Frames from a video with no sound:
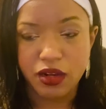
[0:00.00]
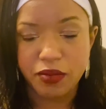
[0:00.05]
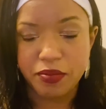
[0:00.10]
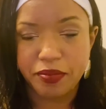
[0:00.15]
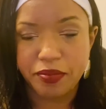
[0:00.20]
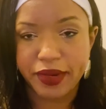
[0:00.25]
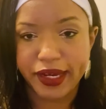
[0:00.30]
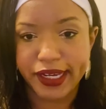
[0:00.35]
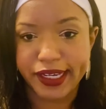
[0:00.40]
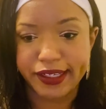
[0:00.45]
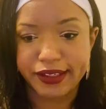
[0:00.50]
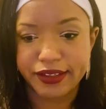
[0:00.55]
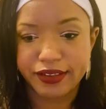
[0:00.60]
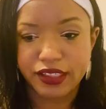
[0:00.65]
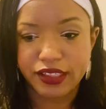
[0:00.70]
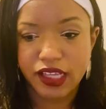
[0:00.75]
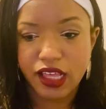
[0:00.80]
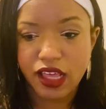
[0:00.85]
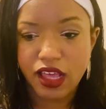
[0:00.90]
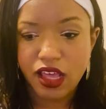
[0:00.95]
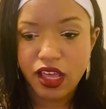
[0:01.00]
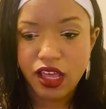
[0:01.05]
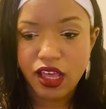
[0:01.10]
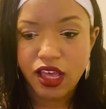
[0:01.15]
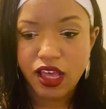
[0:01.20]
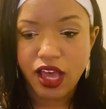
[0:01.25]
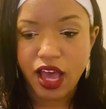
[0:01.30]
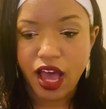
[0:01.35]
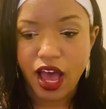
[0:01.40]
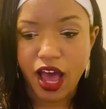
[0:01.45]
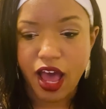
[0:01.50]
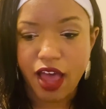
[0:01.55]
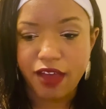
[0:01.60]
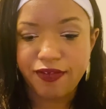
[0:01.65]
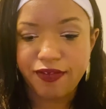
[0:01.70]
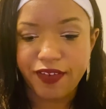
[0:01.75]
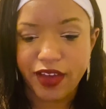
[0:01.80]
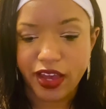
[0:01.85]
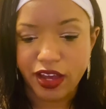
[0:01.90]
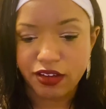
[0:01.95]
But I
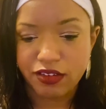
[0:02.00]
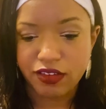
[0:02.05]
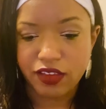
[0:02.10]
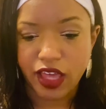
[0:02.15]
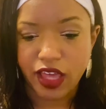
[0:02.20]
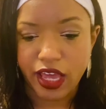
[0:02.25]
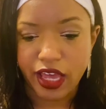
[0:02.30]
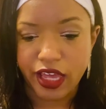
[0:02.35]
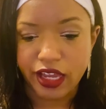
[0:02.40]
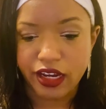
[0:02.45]
found that